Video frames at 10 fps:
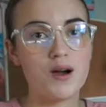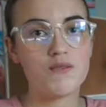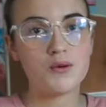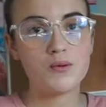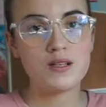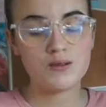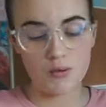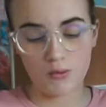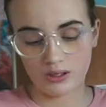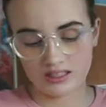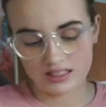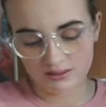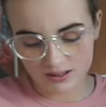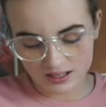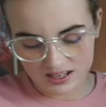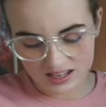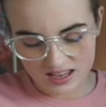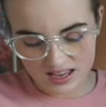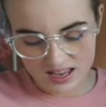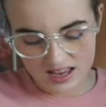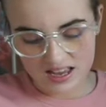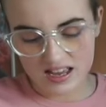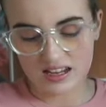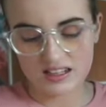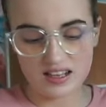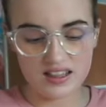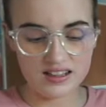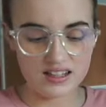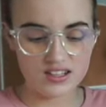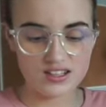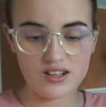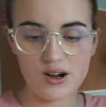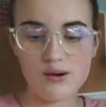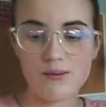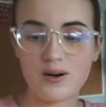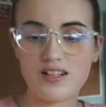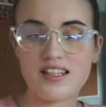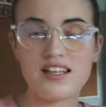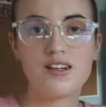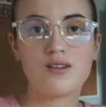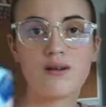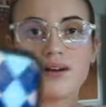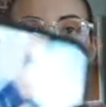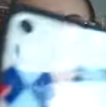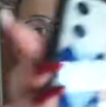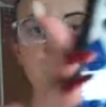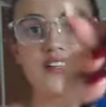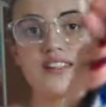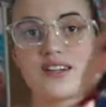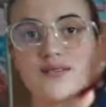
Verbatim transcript: but I've always wanted one because I think they're just so pretty. Oh my gosh, they're so